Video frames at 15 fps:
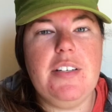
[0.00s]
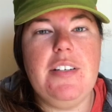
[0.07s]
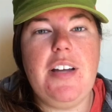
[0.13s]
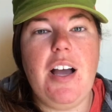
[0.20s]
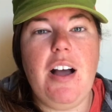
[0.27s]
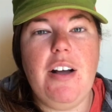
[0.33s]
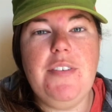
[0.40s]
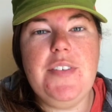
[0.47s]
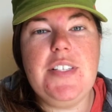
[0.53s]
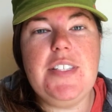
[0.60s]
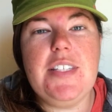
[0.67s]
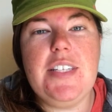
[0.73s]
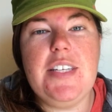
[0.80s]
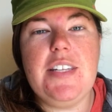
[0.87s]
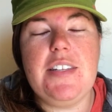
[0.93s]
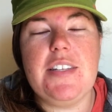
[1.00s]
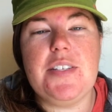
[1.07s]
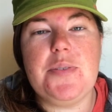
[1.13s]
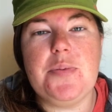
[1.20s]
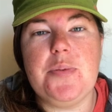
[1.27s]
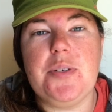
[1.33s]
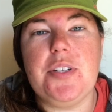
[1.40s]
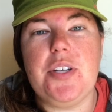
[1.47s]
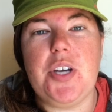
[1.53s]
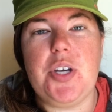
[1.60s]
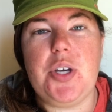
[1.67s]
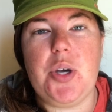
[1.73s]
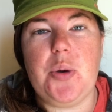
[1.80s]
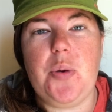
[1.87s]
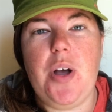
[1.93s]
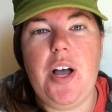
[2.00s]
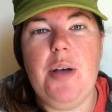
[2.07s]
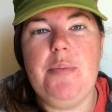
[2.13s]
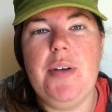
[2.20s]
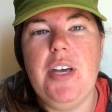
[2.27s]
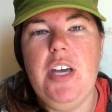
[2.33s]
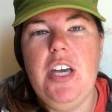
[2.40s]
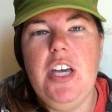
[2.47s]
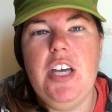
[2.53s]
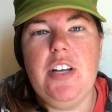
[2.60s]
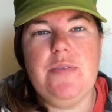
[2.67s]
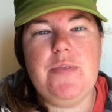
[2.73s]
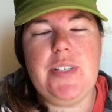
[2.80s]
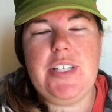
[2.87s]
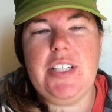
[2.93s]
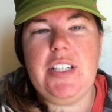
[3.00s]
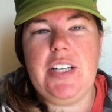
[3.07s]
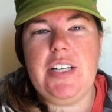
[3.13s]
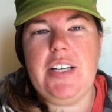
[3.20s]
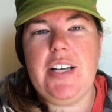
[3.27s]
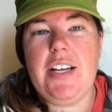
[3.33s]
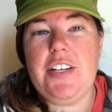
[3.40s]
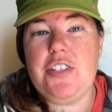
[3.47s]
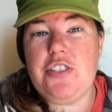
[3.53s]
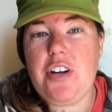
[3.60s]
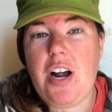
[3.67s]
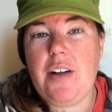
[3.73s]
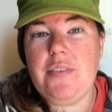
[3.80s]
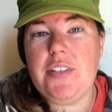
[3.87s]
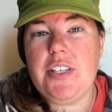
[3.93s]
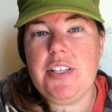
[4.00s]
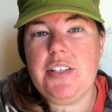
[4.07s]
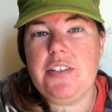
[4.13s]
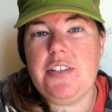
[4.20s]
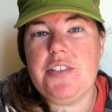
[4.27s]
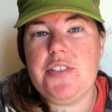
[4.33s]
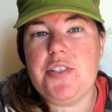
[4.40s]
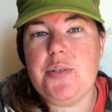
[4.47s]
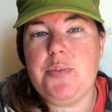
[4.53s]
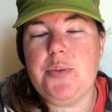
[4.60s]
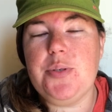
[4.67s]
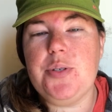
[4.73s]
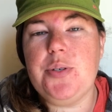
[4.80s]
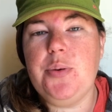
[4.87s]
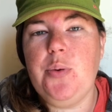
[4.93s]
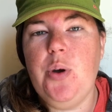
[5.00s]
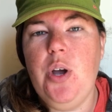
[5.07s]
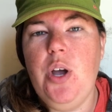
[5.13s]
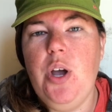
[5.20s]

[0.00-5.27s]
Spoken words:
Now obviously this would go up if we did any kind of traveling in our Subaru,